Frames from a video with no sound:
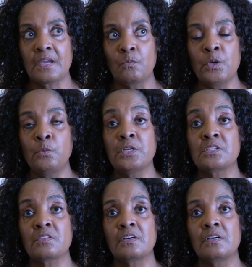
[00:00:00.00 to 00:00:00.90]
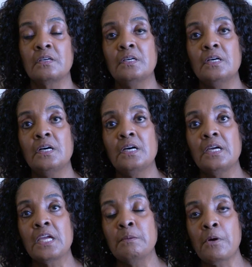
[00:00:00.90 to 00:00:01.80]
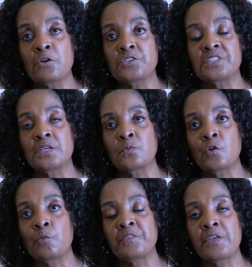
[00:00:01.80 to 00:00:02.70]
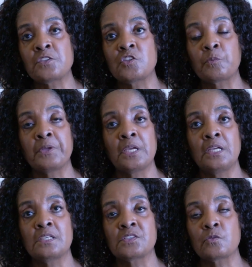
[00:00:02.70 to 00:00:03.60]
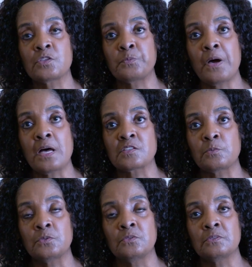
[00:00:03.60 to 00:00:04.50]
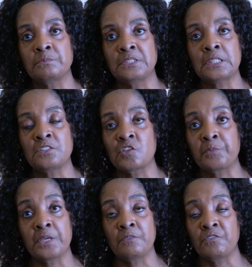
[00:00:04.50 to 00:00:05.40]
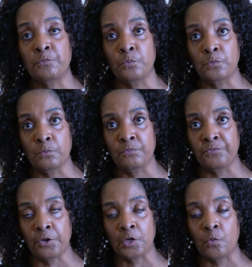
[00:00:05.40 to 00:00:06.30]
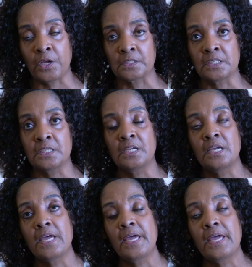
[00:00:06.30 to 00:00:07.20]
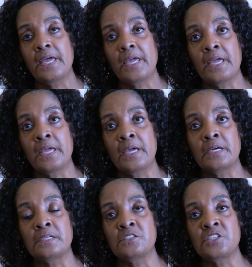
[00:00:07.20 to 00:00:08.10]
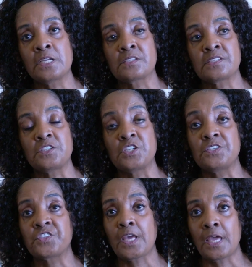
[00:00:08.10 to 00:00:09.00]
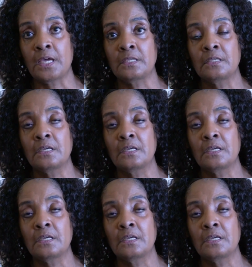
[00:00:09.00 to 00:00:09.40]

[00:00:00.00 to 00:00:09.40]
we went to the emergency room and they took me in as soon as possible. They took me in very quickly and did a CT scan